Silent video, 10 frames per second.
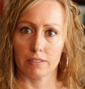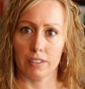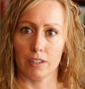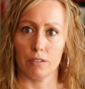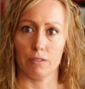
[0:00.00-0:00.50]

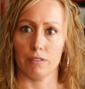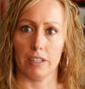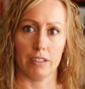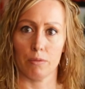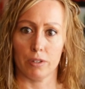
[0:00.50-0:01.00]
you know,
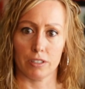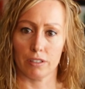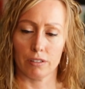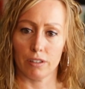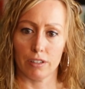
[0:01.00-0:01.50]
like it
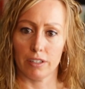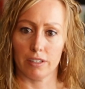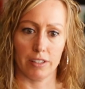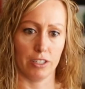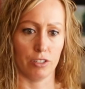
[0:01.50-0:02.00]
wasn't good.
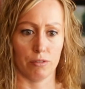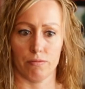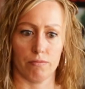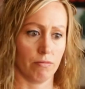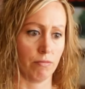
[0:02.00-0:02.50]
And they just
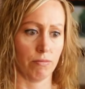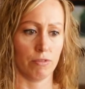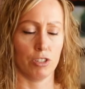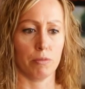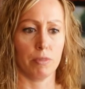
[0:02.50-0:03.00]

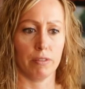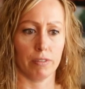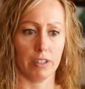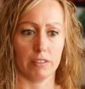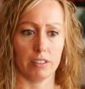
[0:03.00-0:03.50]
took me
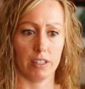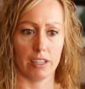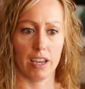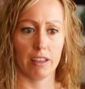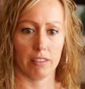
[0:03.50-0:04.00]
right to the
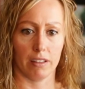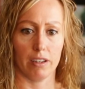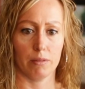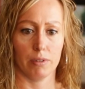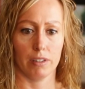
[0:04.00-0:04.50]
cath
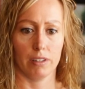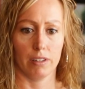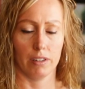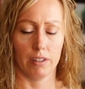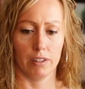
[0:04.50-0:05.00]
lab.
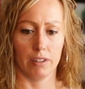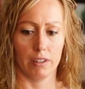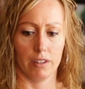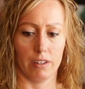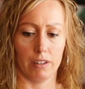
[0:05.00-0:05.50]

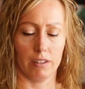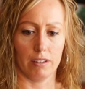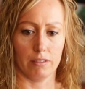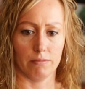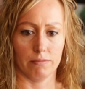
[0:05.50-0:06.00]

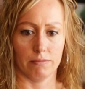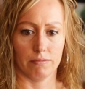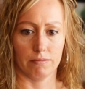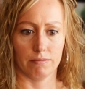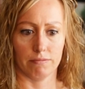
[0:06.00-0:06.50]

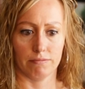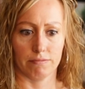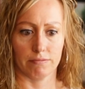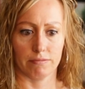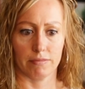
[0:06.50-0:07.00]

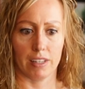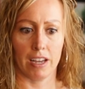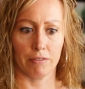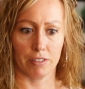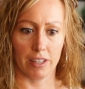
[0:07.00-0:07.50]
Um,
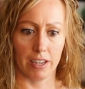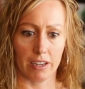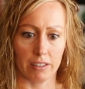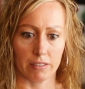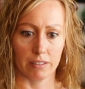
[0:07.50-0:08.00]
after
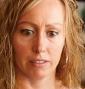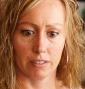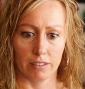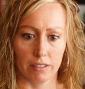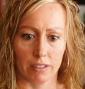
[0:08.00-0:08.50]
that,
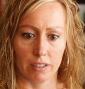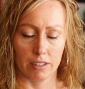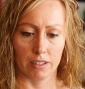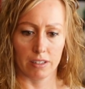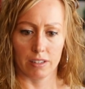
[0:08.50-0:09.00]

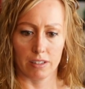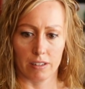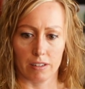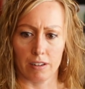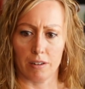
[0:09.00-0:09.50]

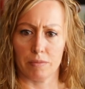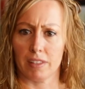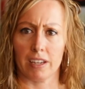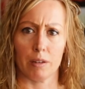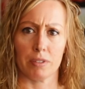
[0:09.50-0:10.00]
um,
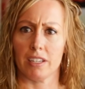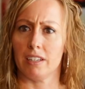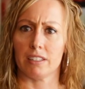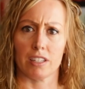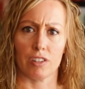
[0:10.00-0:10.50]
they kept
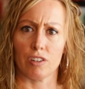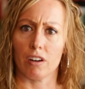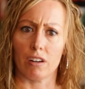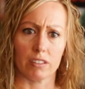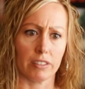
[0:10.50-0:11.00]
saying it's the
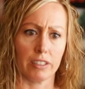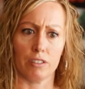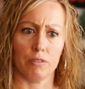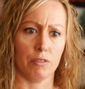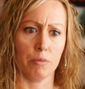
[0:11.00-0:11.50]
dog. Like
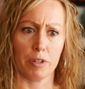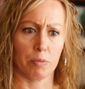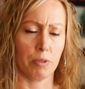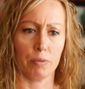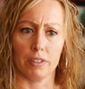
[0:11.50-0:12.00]
you, you
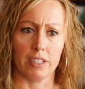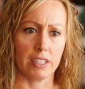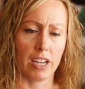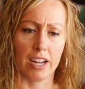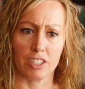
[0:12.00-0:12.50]
must be really
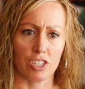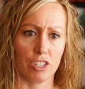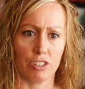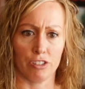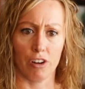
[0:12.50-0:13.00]
attached
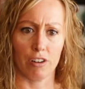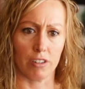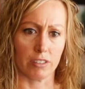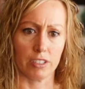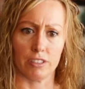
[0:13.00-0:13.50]
to your
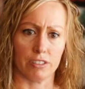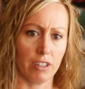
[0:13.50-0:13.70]
dog, to your